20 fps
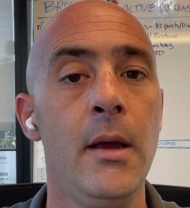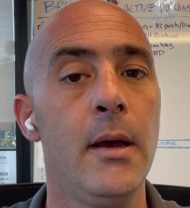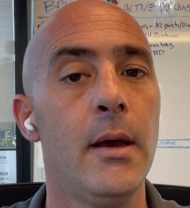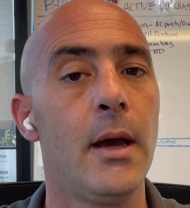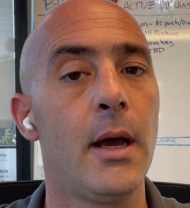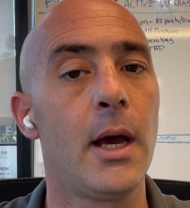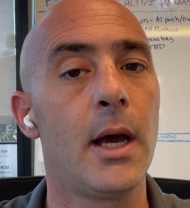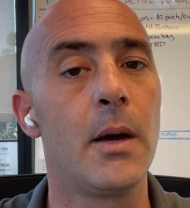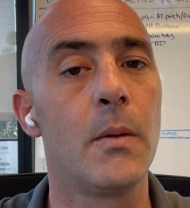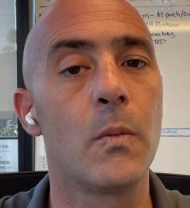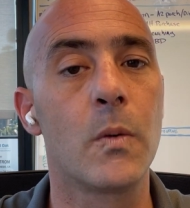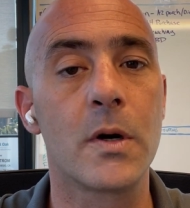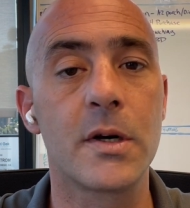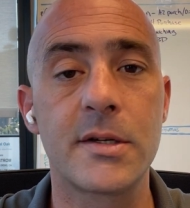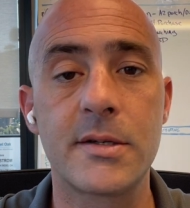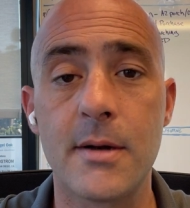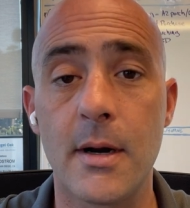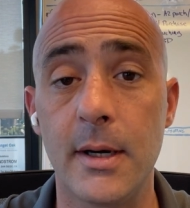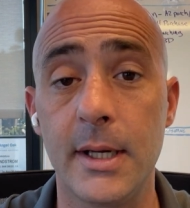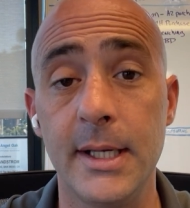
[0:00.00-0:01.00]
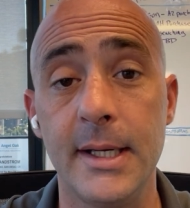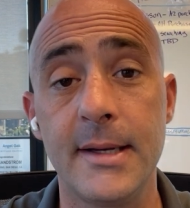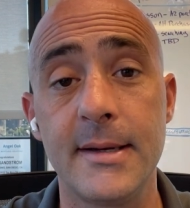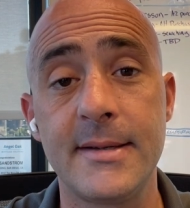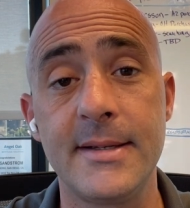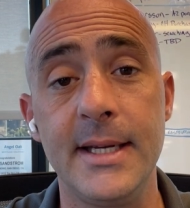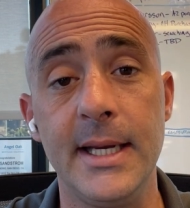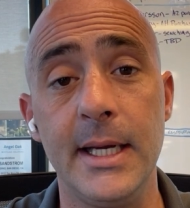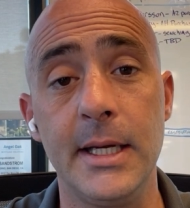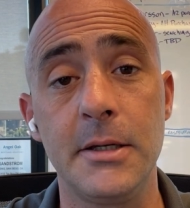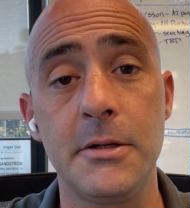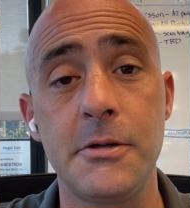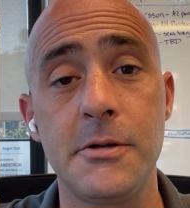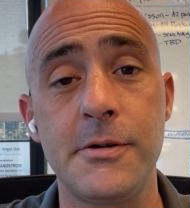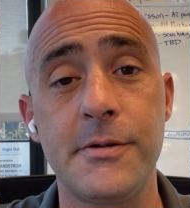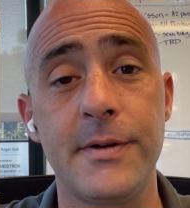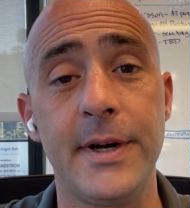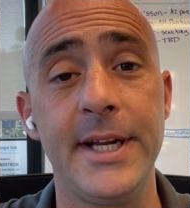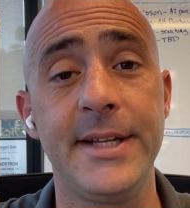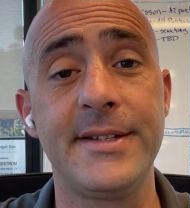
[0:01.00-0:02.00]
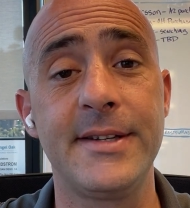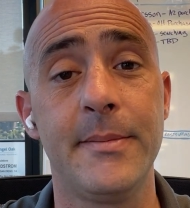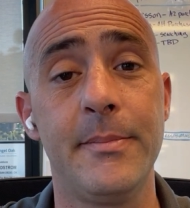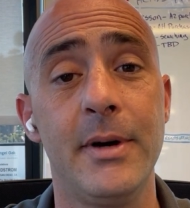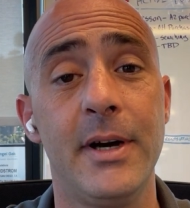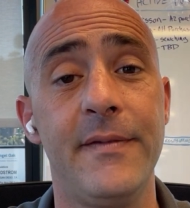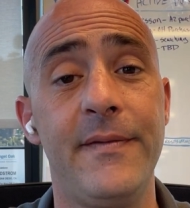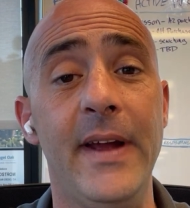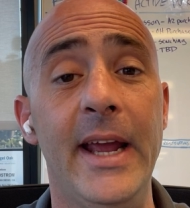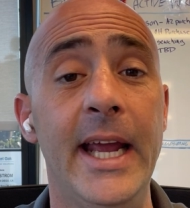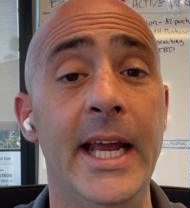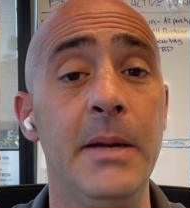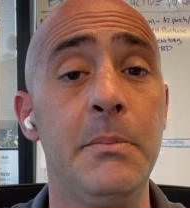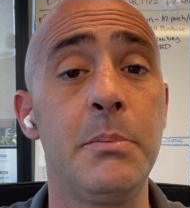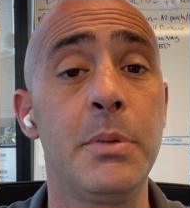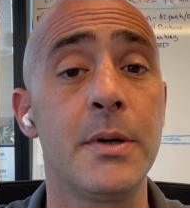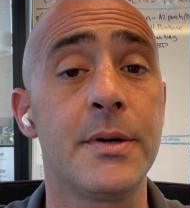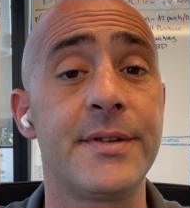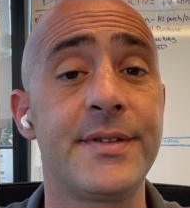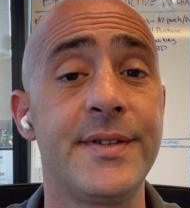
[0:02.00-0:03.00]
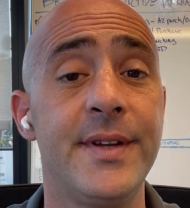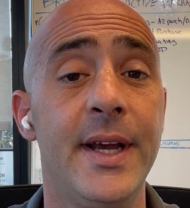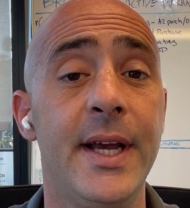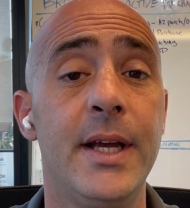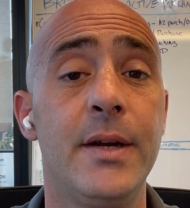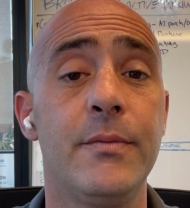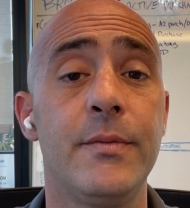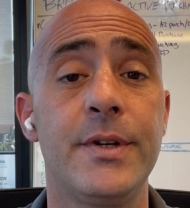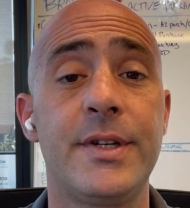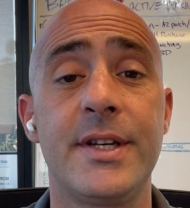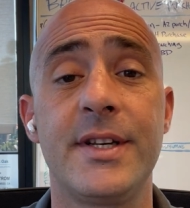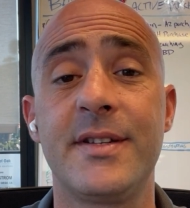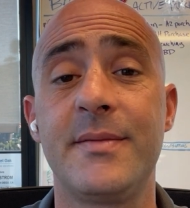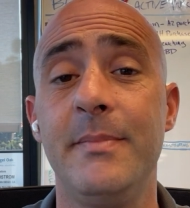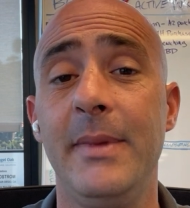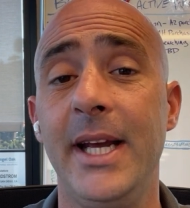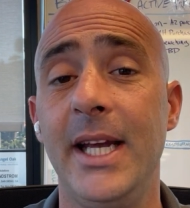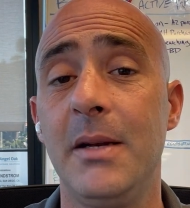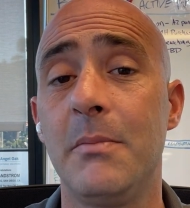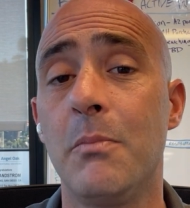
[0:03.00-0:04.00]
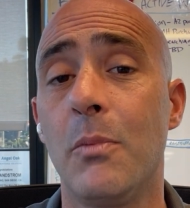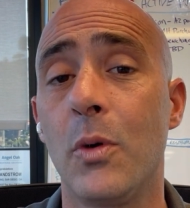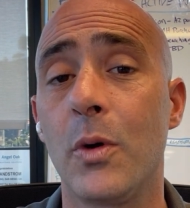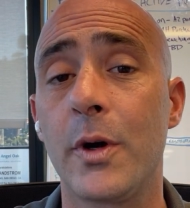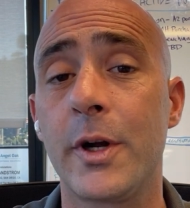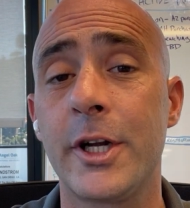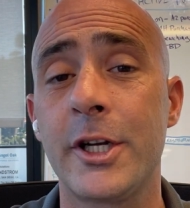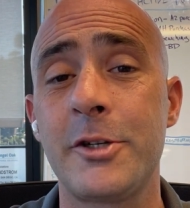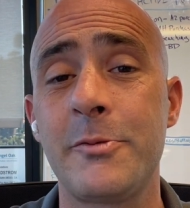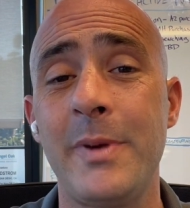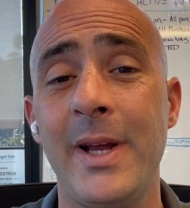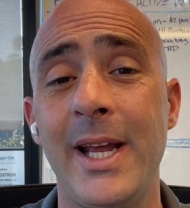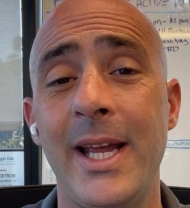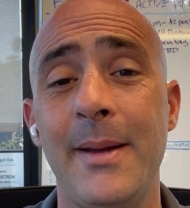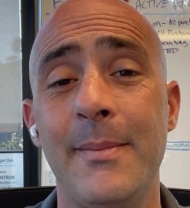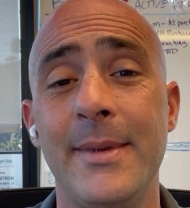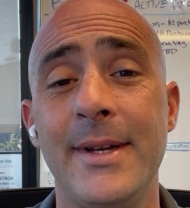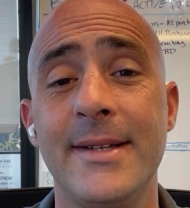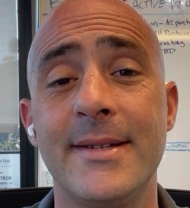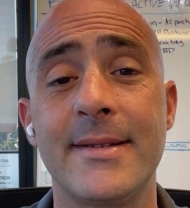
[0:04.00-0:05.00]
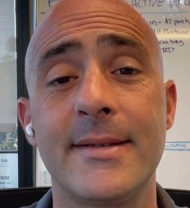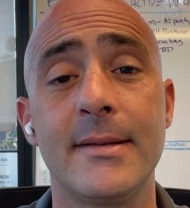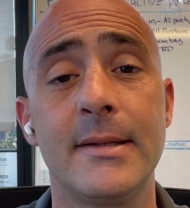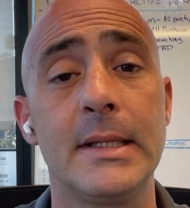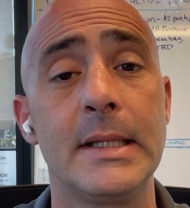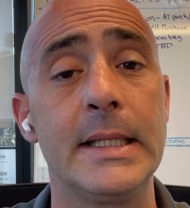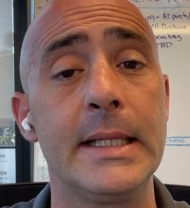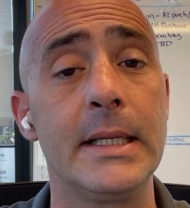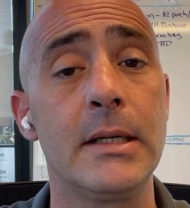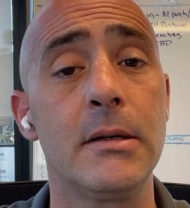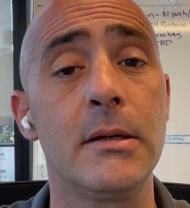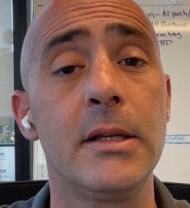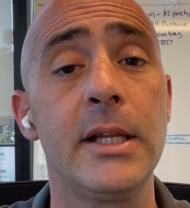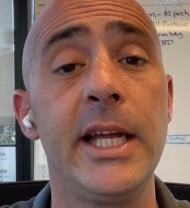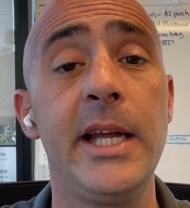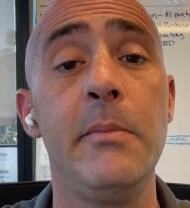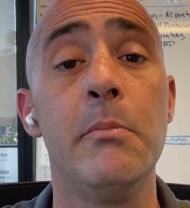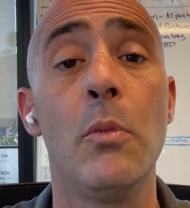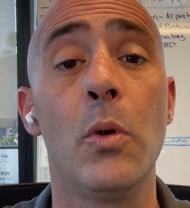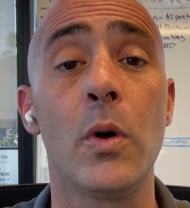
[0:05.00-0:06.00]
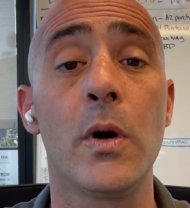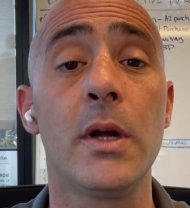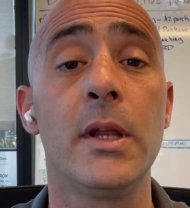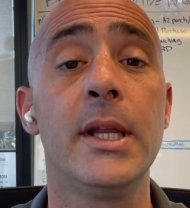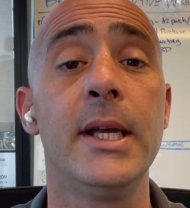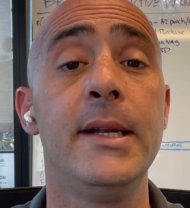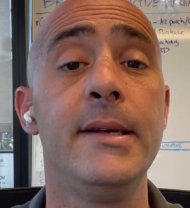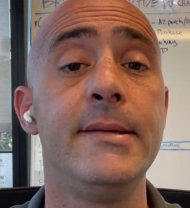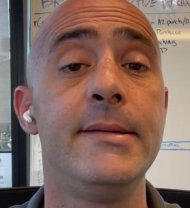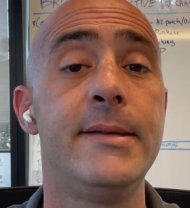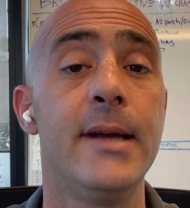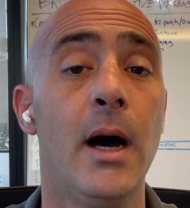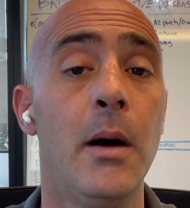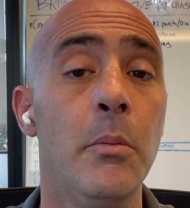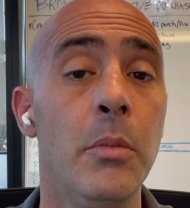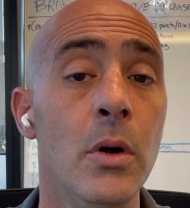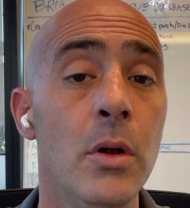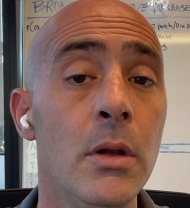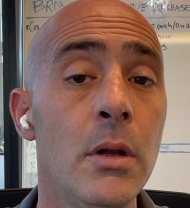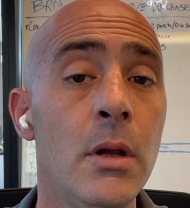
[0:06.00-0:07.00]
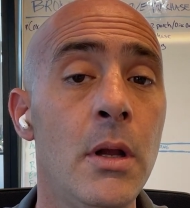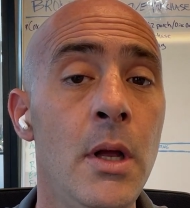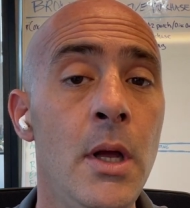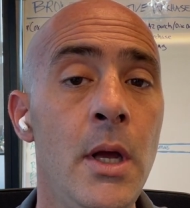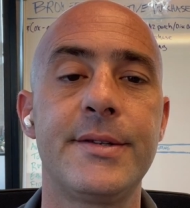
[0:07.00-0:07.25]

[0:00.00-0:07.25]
We're starting to see interest rates above 8%, which has made mortgage payments literally more than double.